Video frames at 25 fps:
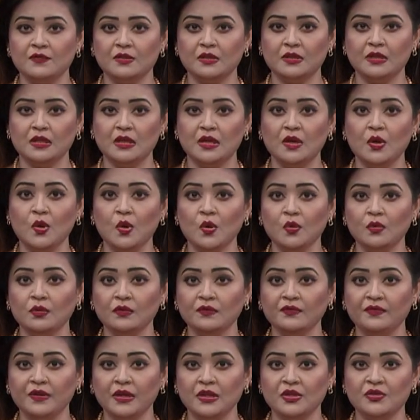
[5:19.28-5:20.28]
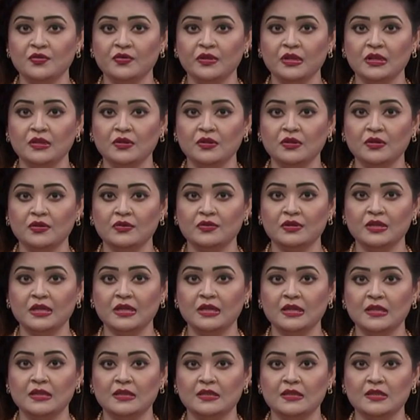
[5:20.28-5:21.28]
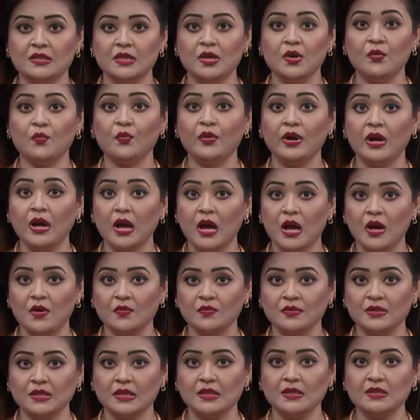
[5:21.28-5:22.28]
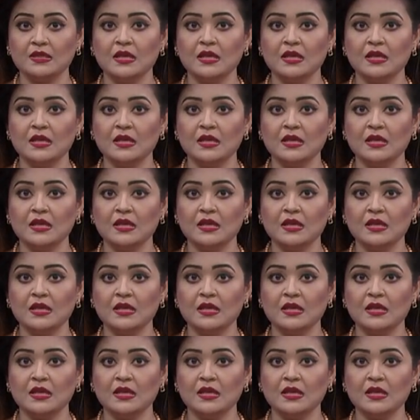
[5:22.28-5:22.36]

the whole factory, including its warehouses,